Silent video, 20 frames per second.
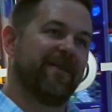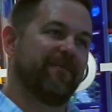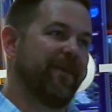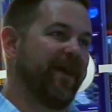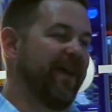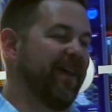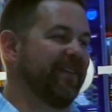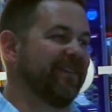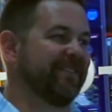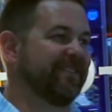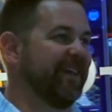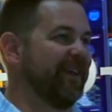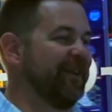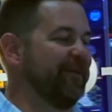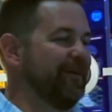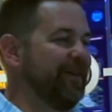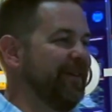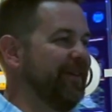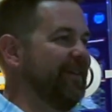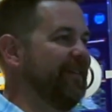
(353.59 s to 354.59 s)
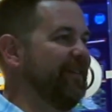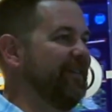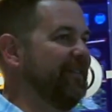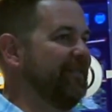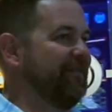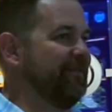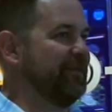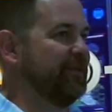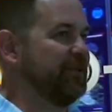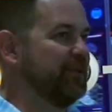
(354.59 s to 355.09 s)
man, it's going to be
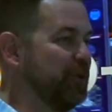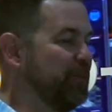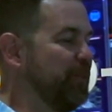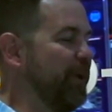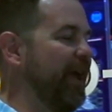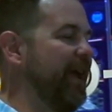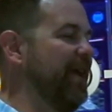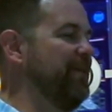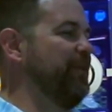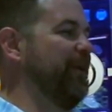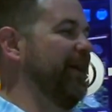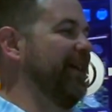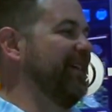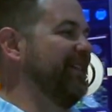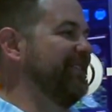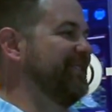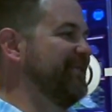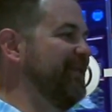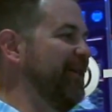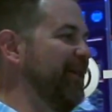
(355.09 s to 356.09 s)
super epic. So,